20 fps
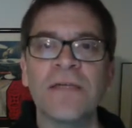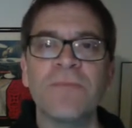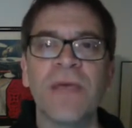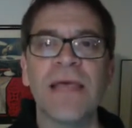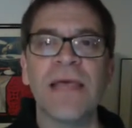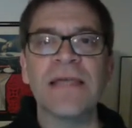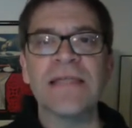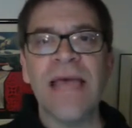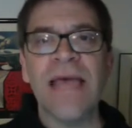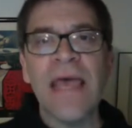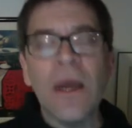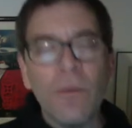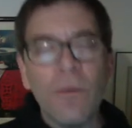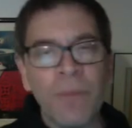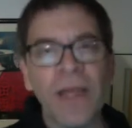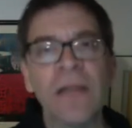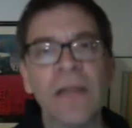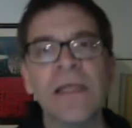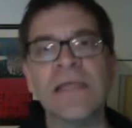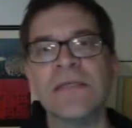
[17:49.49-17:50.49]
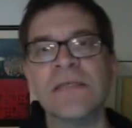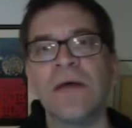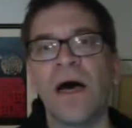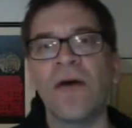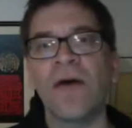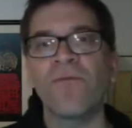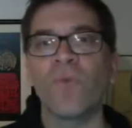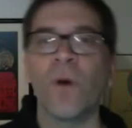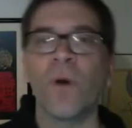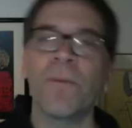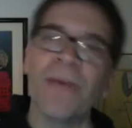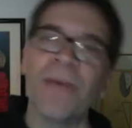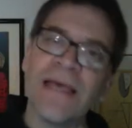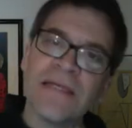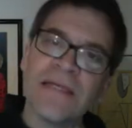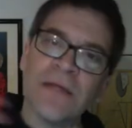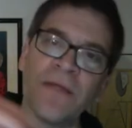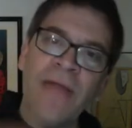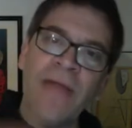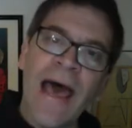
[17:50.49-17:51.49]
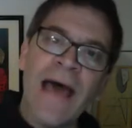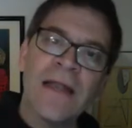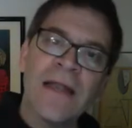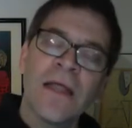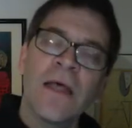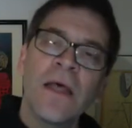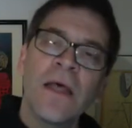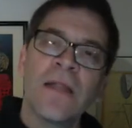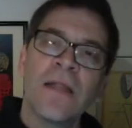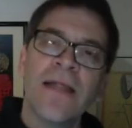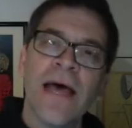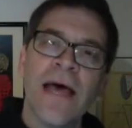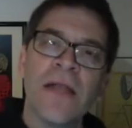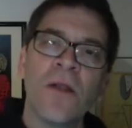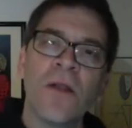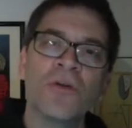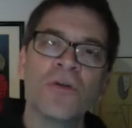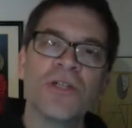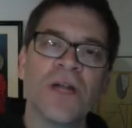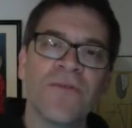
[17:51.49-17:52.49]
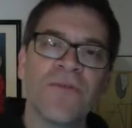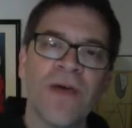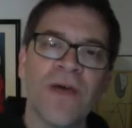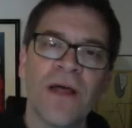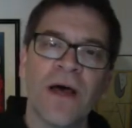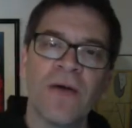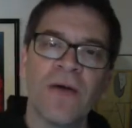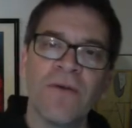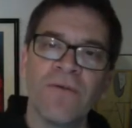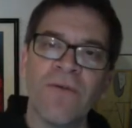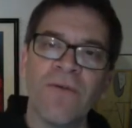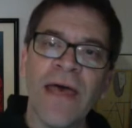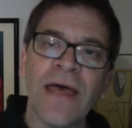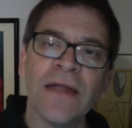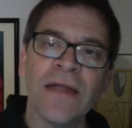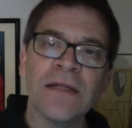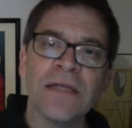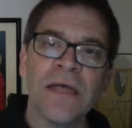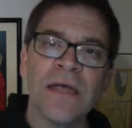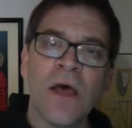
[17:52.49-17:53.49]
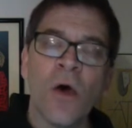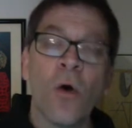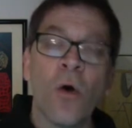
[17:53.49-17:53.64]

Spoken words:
because they are building software based on that notion of event,